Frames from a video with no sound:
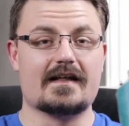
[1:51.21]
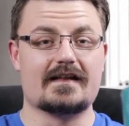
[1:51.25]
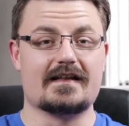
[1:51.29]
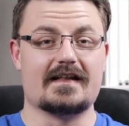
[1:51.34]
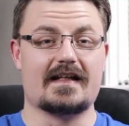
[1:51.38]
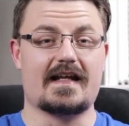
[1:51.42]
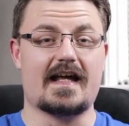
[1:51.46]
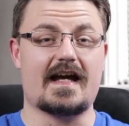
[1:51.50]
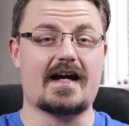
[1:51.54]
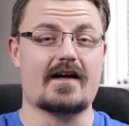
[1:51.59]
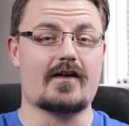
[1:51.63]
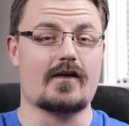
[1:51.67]

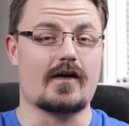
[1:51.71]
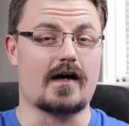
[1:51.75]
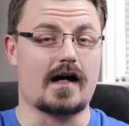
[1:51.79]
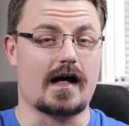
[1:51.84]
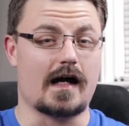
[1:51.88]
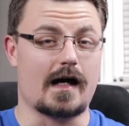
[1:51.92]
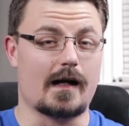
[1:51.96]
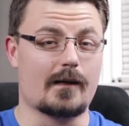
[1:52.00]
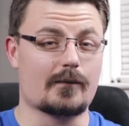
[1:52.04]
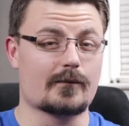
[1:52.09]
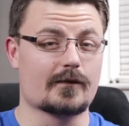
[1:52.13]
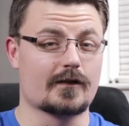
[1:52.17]
Now,
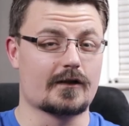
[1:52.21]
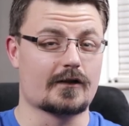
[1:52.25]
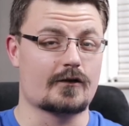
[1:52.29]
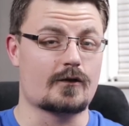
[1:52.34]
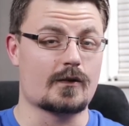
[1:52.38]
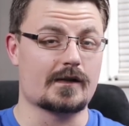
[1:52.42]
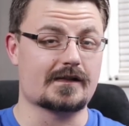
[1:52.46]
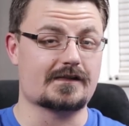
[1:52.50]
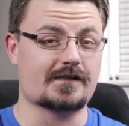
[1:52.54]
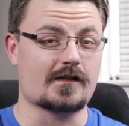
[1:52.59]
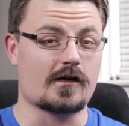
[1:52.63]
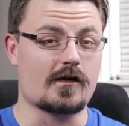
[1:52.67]
I'm going to
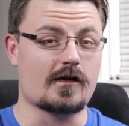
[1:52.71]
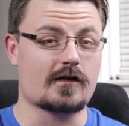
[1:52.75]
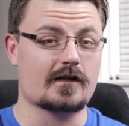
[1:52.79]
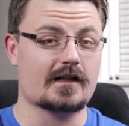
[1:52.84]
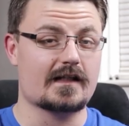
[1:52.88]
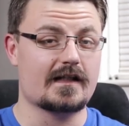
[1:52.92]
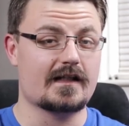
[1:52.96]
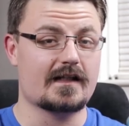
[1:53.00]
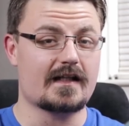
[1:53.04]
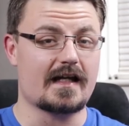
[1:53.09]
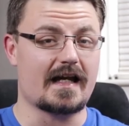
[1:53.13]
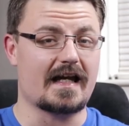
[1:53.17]
quit
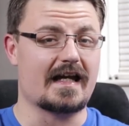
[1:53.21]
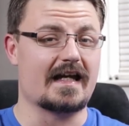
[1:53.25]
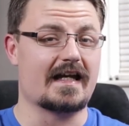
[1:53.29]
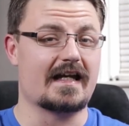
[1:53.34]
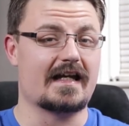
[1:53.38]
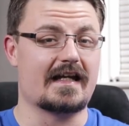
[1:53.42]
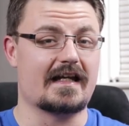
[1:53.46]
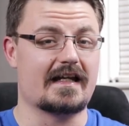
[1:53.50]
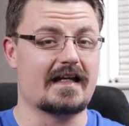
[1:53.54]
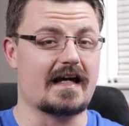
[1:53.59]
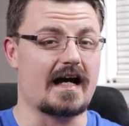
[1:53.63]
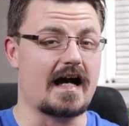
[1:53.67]
talking
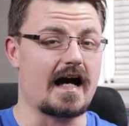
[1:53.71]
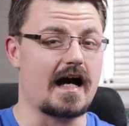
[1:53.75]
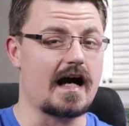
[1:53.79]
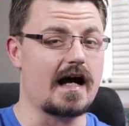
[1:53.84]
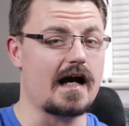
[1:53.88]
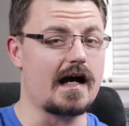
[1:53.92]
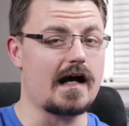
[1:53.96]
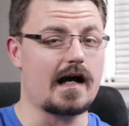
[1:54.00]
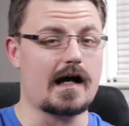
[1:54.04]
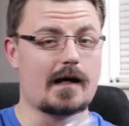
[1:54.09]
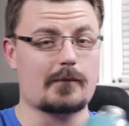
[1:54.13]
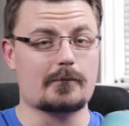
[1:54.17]
and
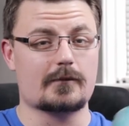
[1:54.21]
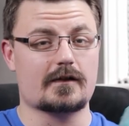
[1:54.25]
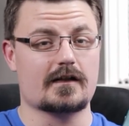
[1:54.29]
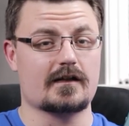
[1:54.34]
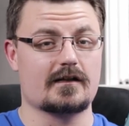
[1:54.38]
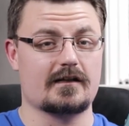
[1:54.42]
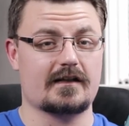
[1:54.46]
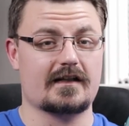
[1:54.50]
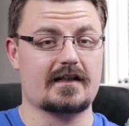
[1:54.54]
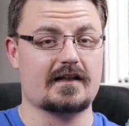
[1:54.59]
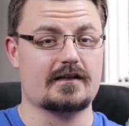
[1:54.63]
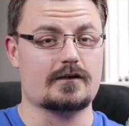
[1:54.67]
I'm
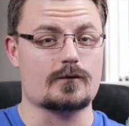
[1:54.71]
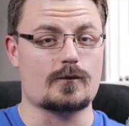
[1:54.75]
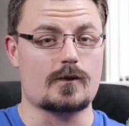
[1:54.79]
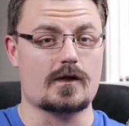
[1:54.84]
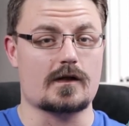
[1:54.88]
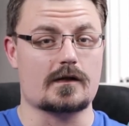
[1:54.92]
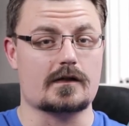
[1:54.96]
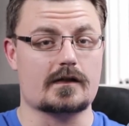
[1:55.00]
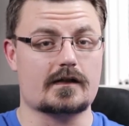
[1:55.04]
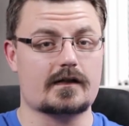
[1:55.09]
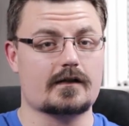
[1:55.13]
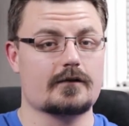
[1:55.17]
going to get to
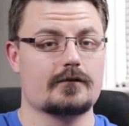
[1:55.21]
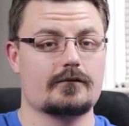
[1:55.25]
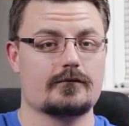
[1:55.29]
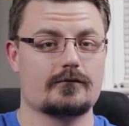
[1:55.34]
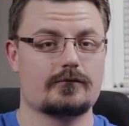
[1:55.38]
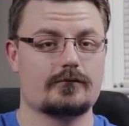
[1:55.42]
work.